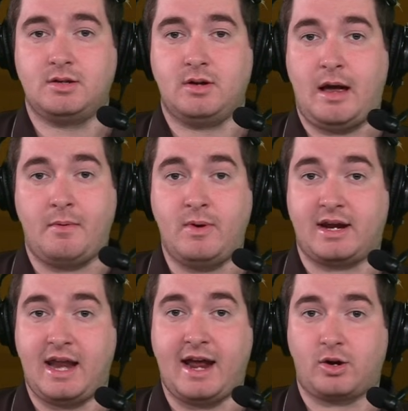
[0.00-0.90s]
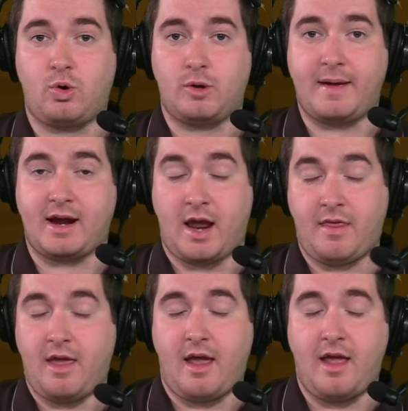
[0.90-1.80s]
I mean, we can add a quarterback, and
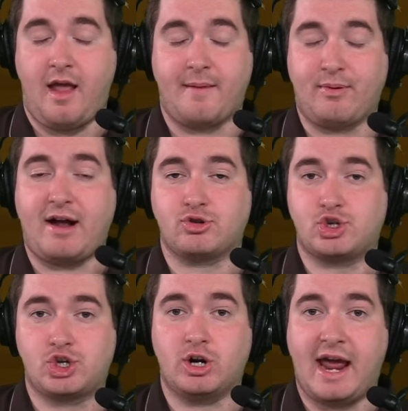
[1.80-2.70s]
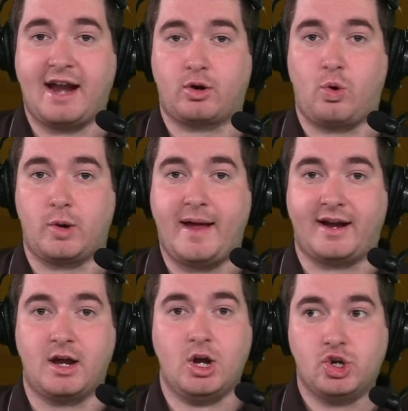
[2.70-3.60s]
the Browns should add a
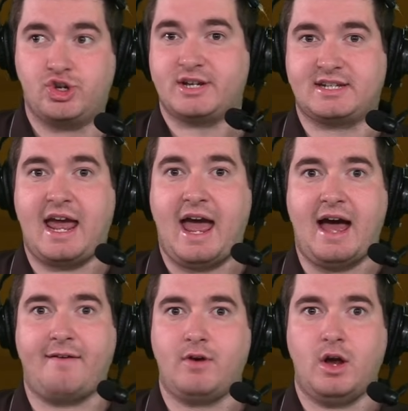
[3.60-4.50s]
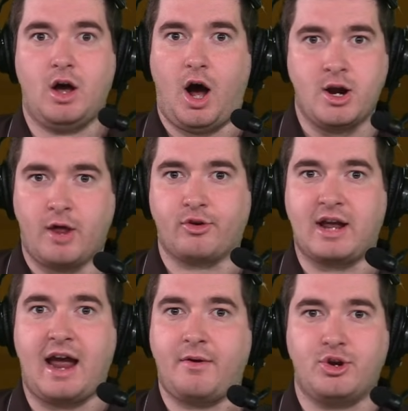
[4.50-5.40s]
quarterback just to have another
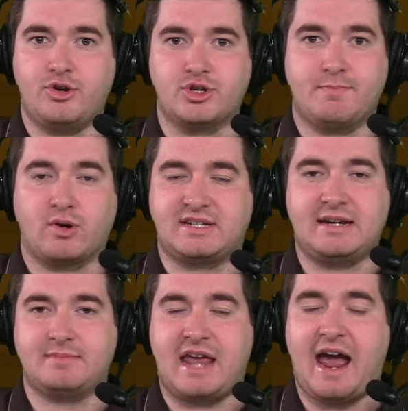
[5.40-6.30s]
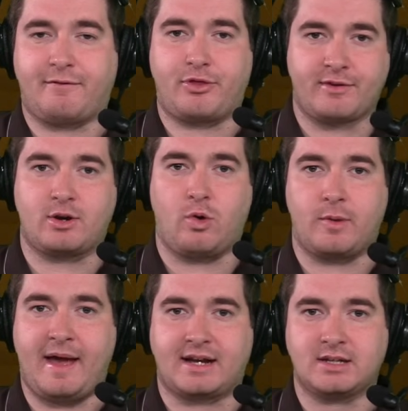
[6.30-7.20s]
guy. I mean, just both teams have three
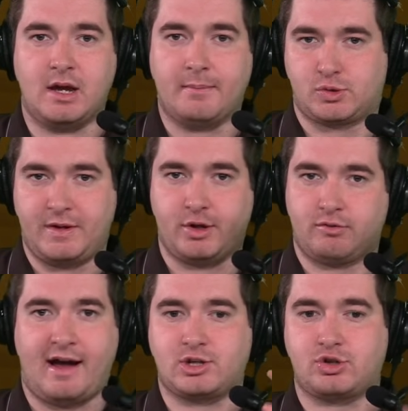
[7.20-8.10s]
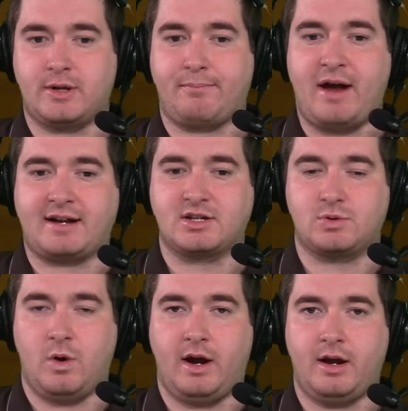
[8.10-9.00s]
quarterbacks between their roster and their practice
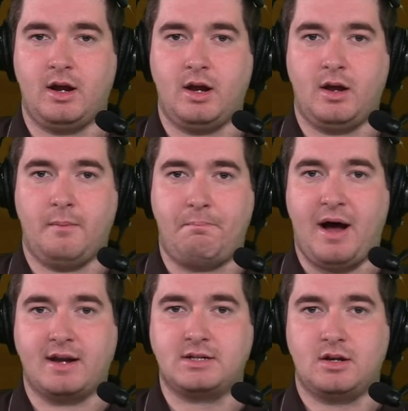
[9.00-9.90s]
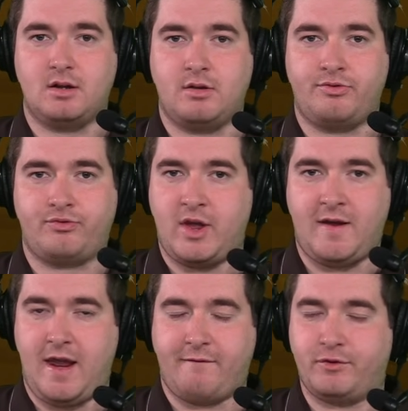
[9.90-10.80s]
squad. But
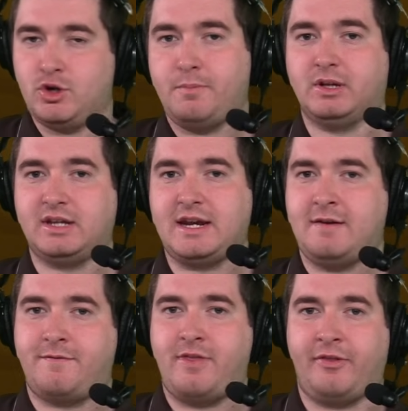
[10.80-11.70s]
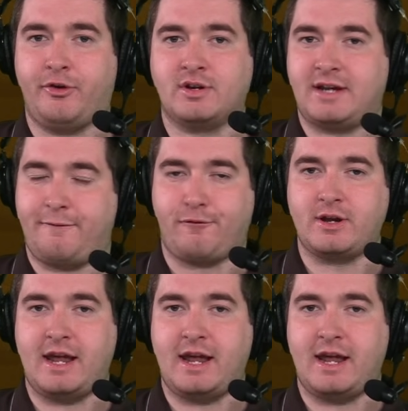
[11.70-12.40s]
if you believe that there is a free